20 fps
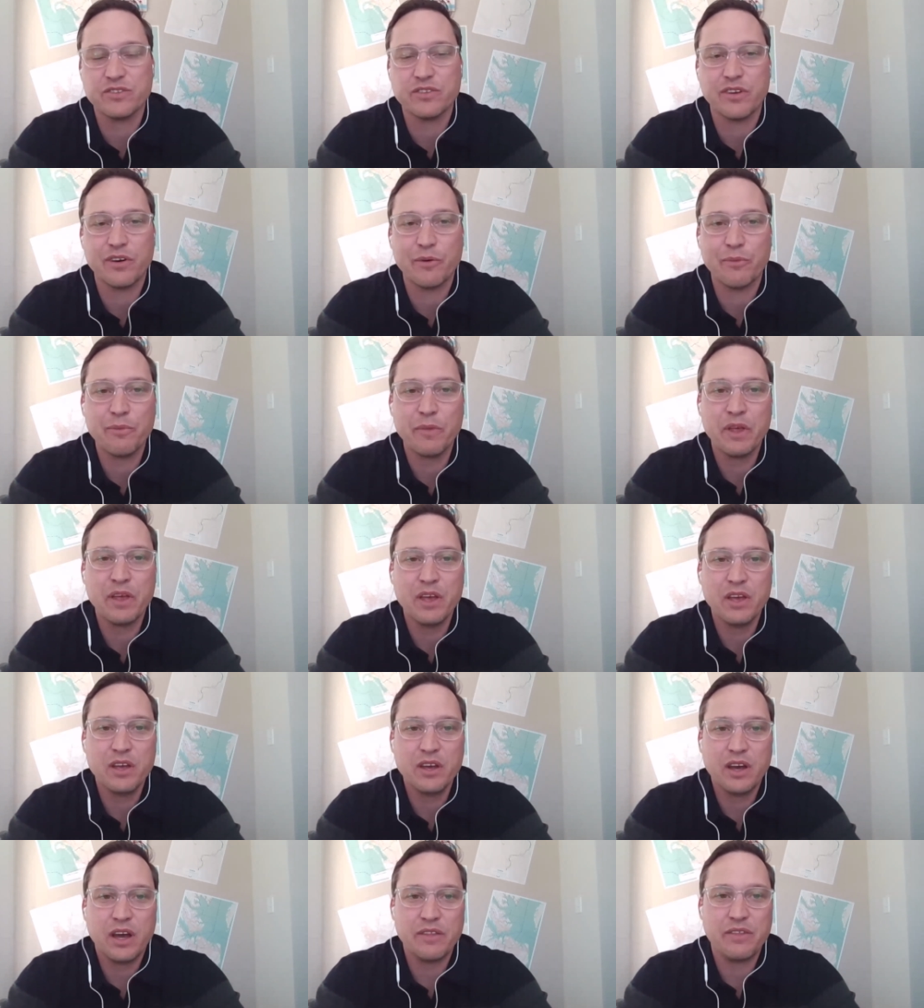So
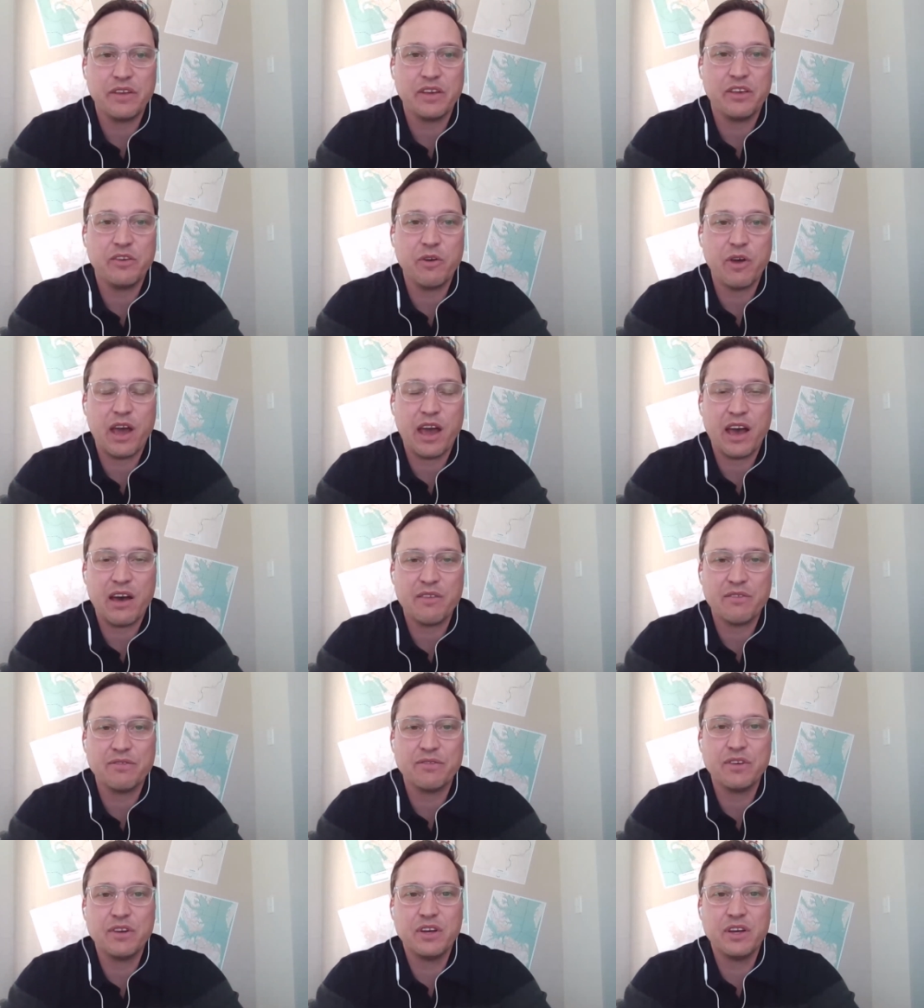I think you
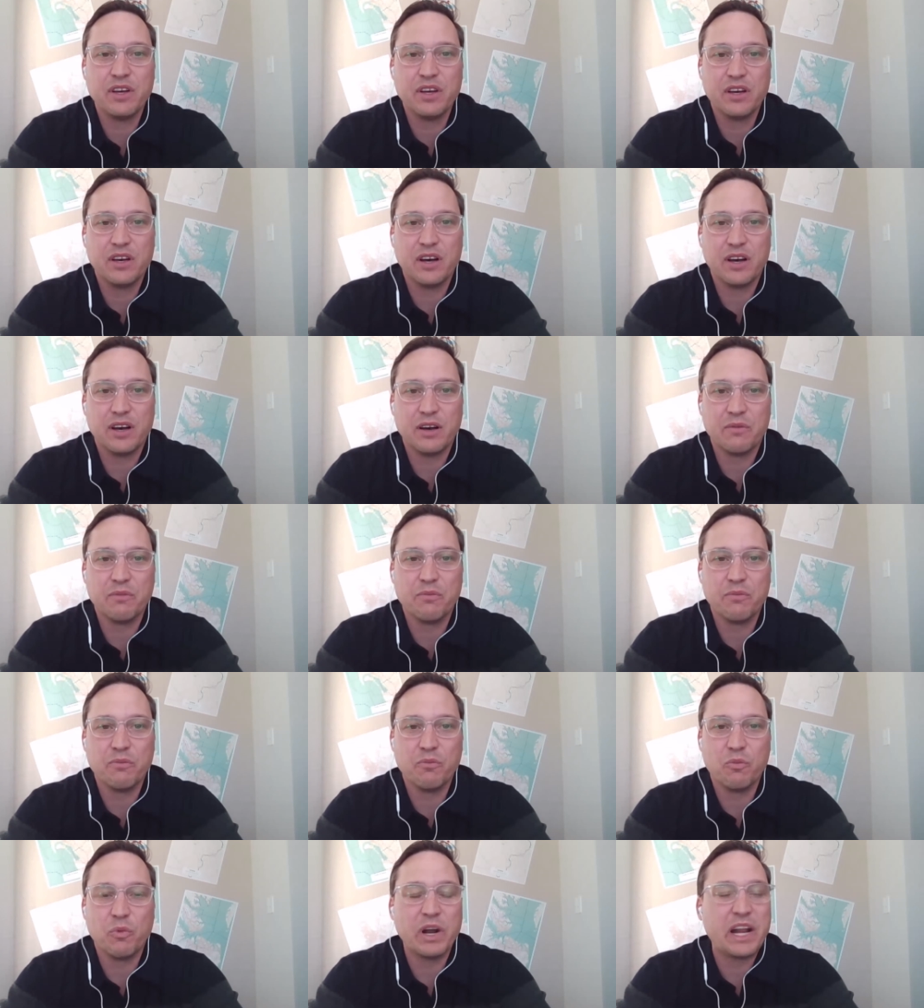have
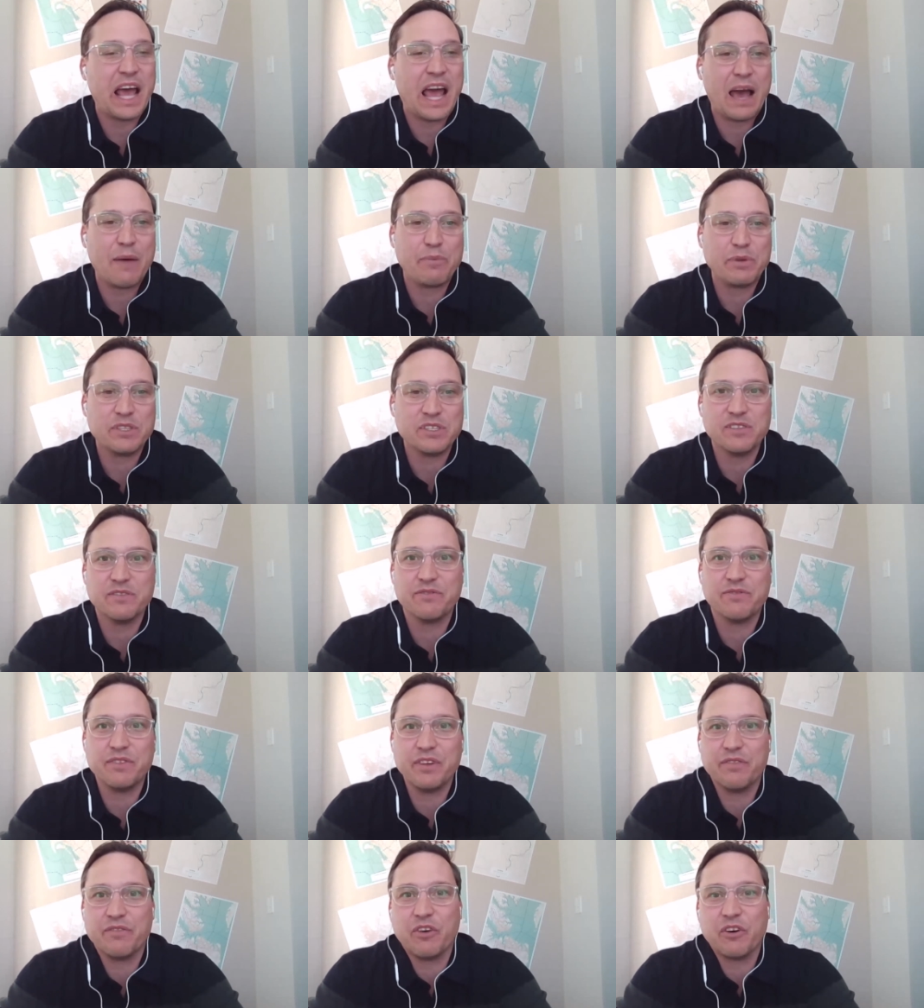um, what happens
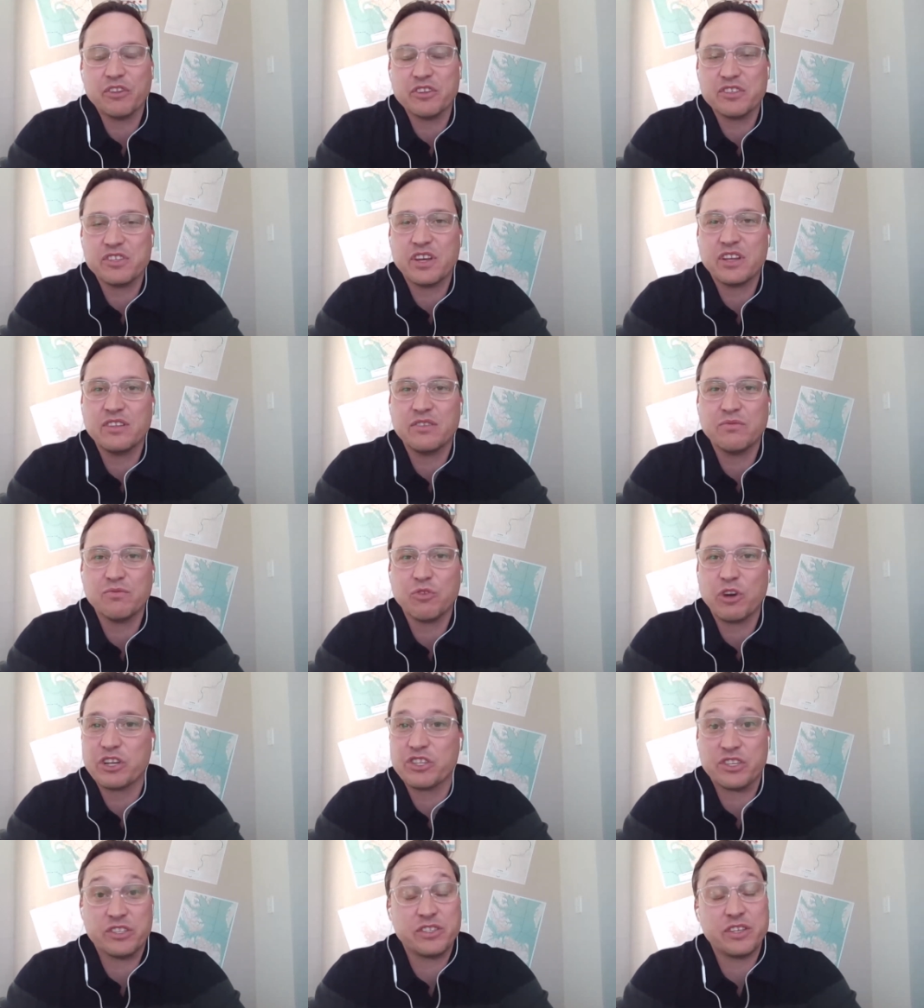if, if all of a sudden
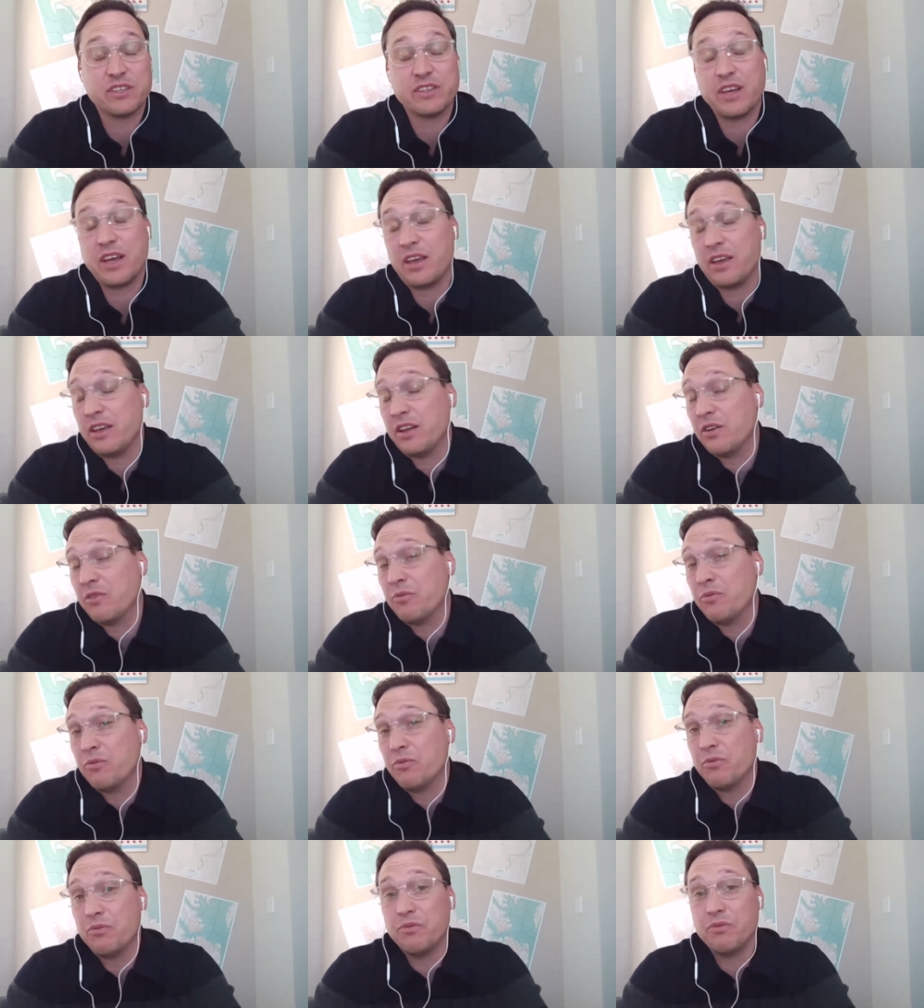Russia says, hey, you know,